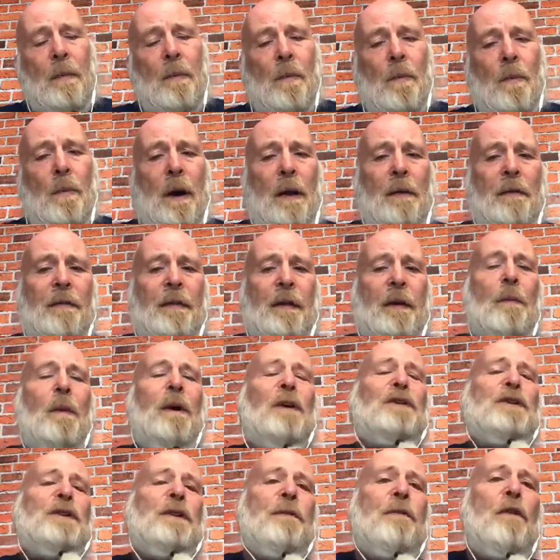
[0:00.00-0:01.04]
one thing,
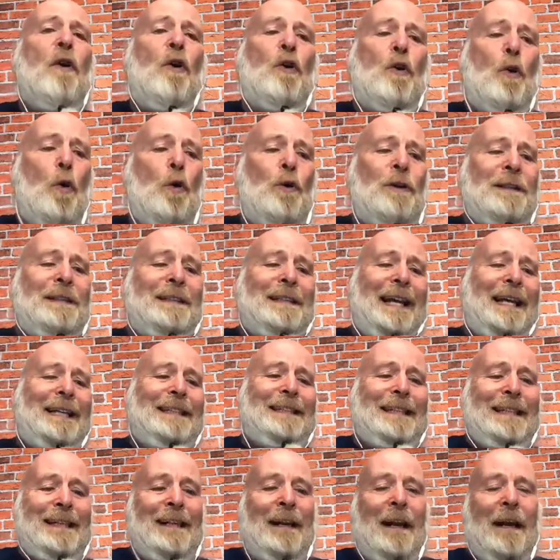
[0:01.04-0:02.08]
once you've got your
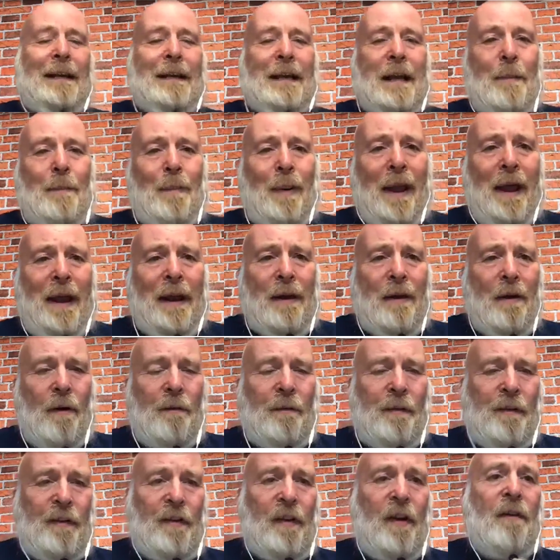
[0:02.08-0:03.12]
designated planning
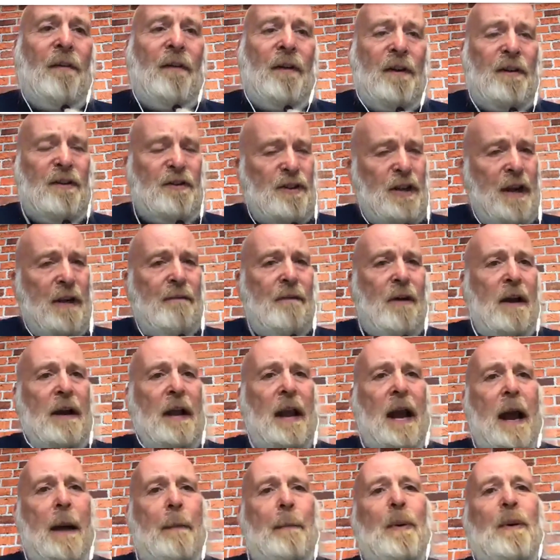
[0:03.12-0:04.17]
officer, and it generally
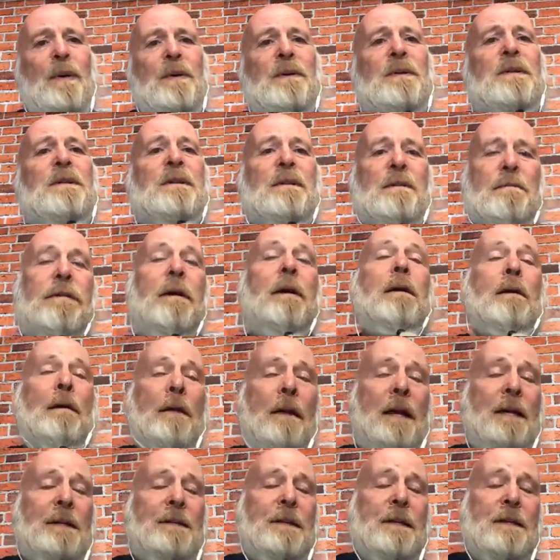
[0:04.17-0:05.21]
happens,
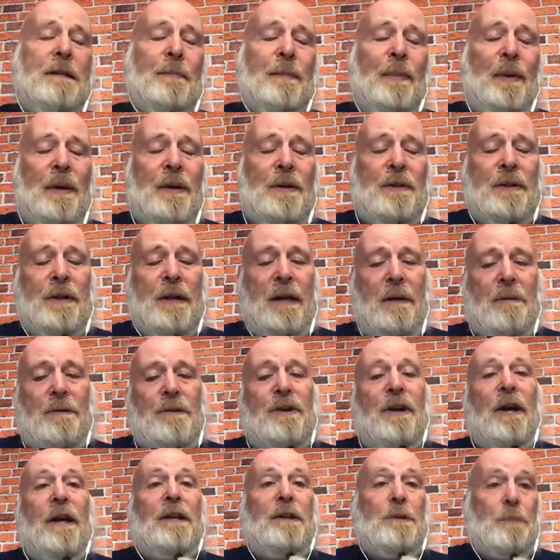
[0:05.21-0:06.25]
unless there's a personnel
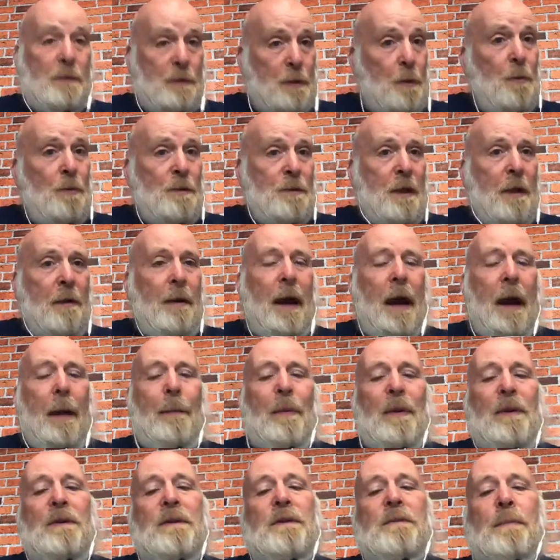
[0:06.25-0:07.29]
change, which also
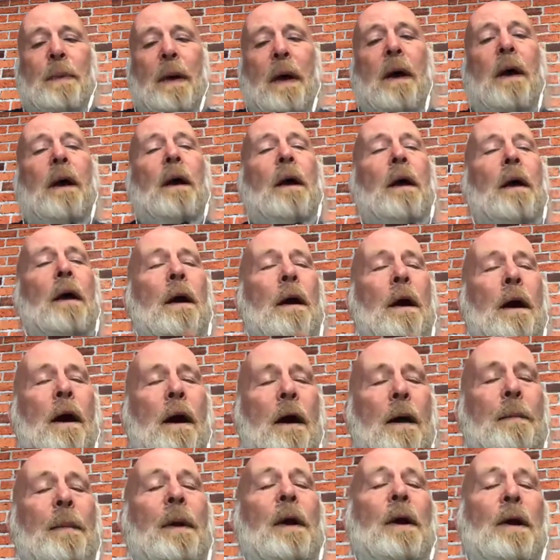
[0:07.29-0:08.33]
happens, but
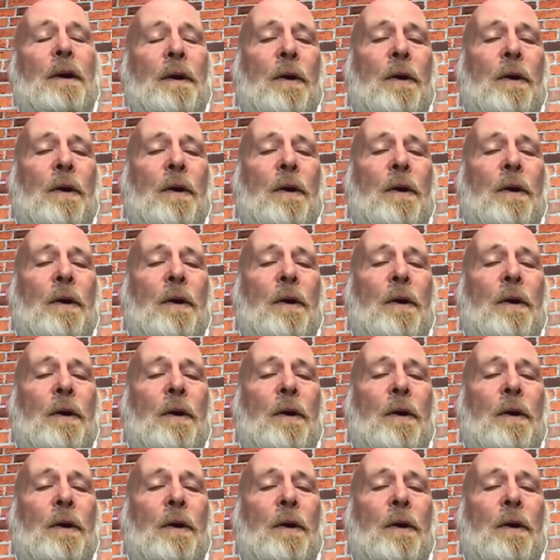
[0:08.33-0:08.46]
they'll